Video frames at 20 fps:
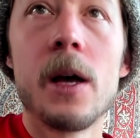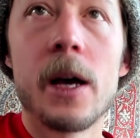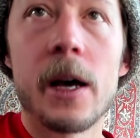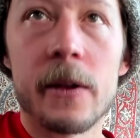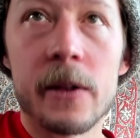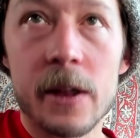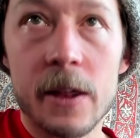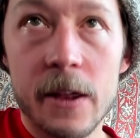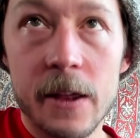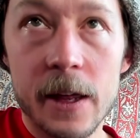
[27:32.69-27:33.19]

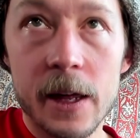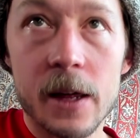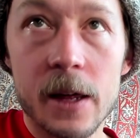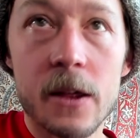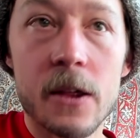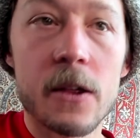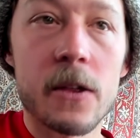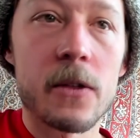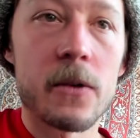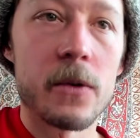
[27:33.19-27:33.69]
And then
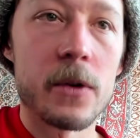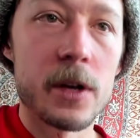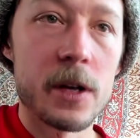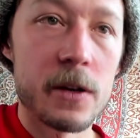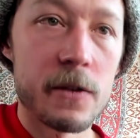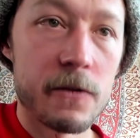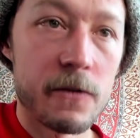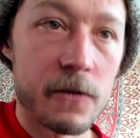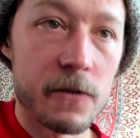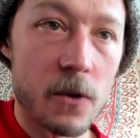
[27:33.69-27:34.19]
6,
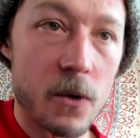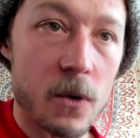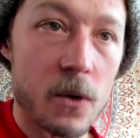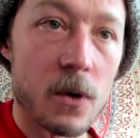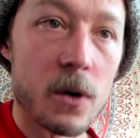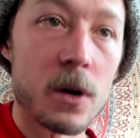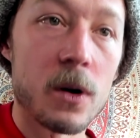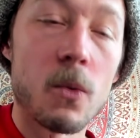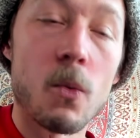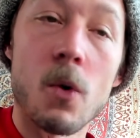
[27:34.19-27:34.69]
3,
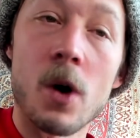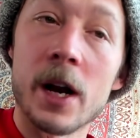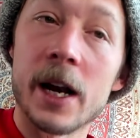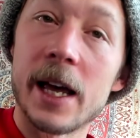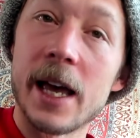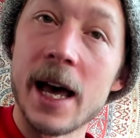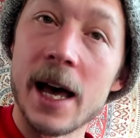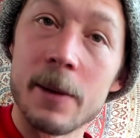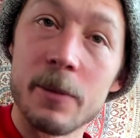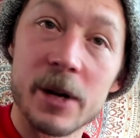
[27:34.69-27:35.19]
4, 1
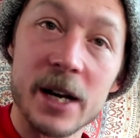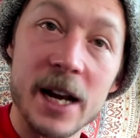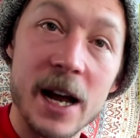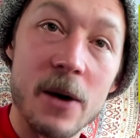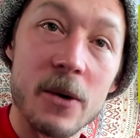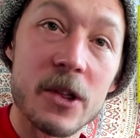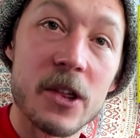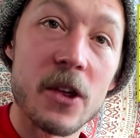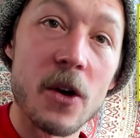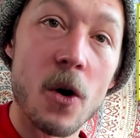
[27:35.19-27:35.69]
again, but
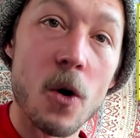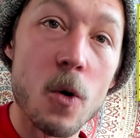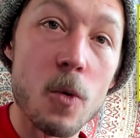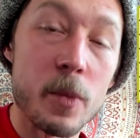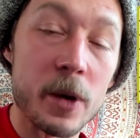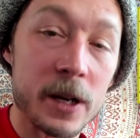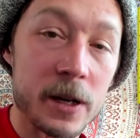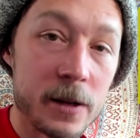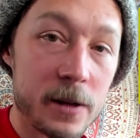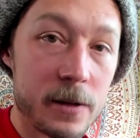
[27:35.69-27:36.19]
now it's
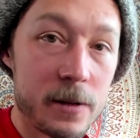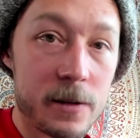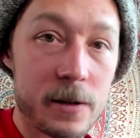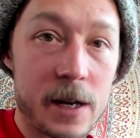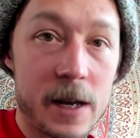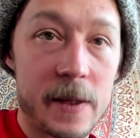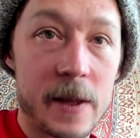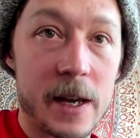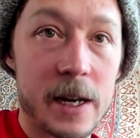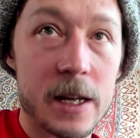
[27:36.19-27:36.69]

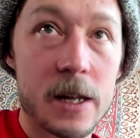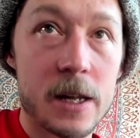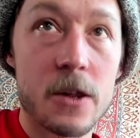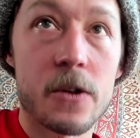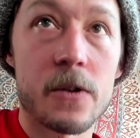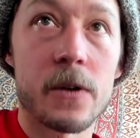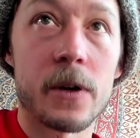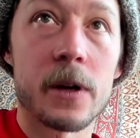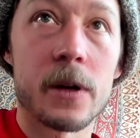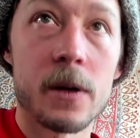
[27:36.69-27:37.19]
open on that E
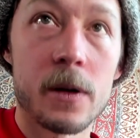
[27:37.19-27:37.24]
string.